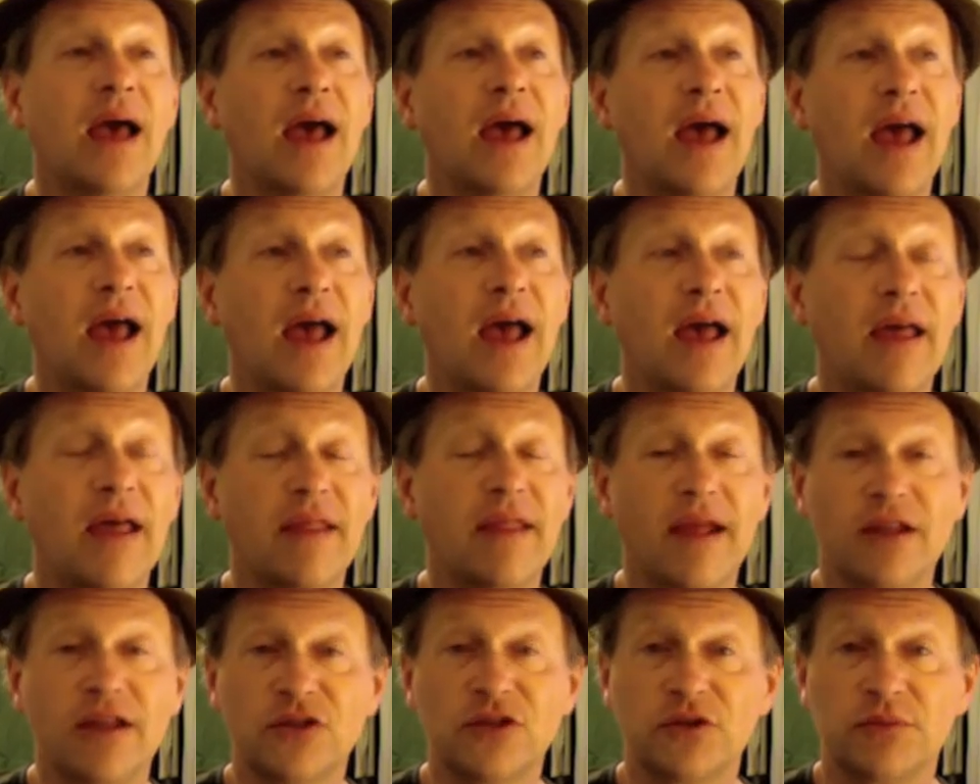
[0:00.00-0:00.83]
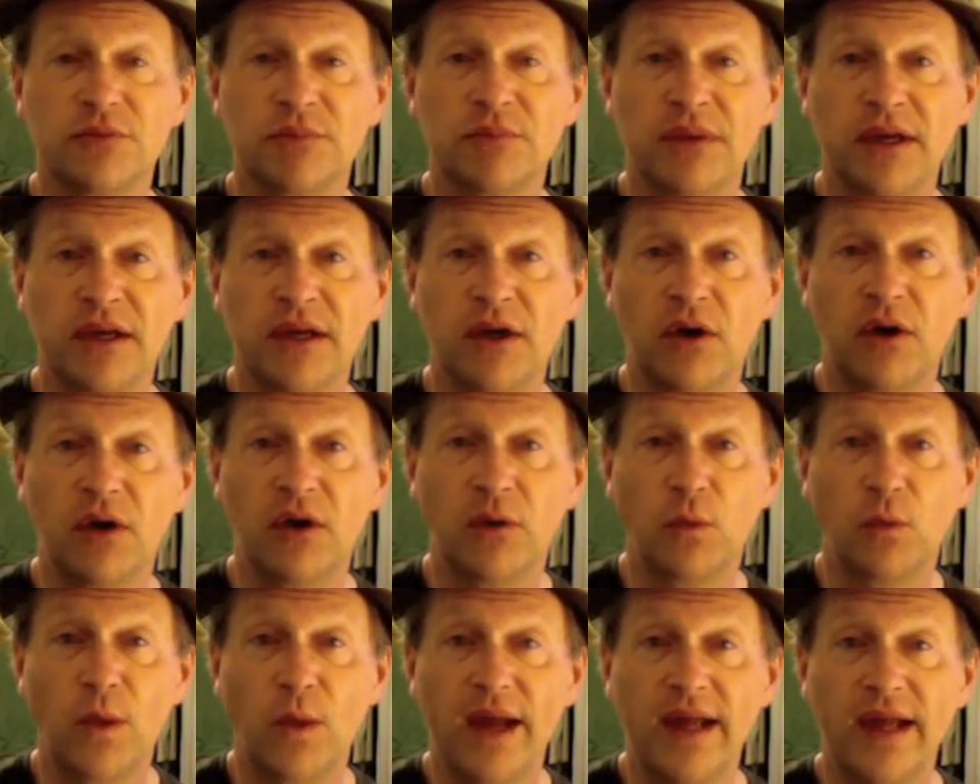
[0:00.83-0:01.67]
and that should be a
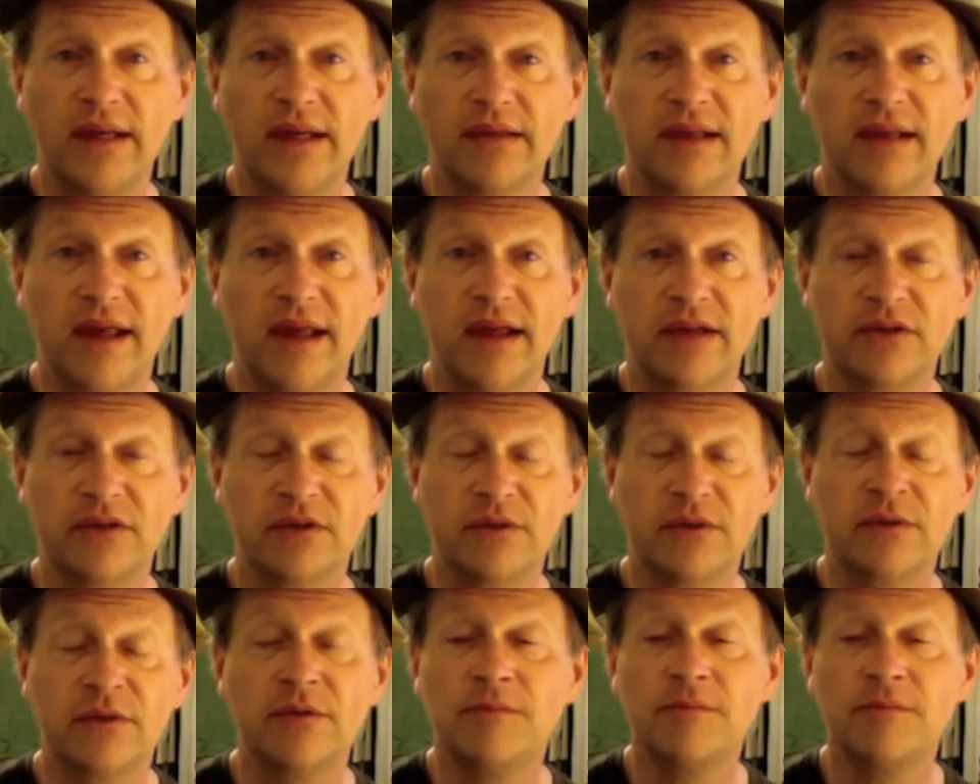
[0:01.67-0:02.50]
wang-dang-doodle.